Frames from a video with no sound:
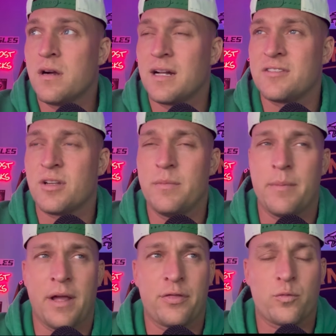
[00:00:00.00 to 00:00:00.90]
Got something in
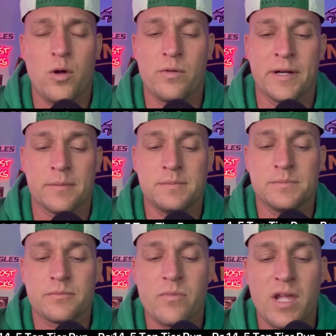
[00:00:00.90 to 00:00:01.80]
my throat here.
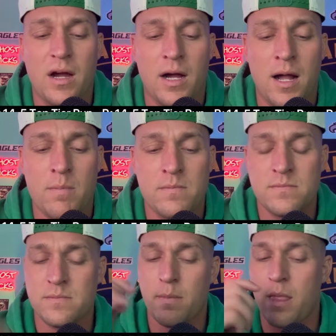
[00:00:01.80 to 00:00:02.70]

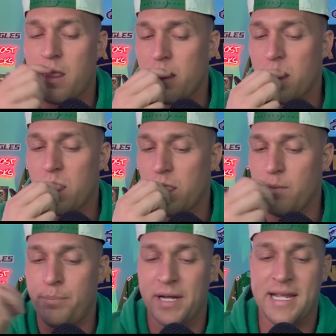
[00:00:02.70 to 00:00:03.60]

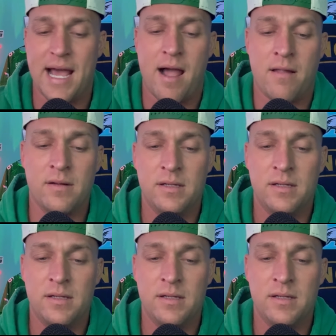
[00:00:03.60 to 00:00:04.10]
But yeah.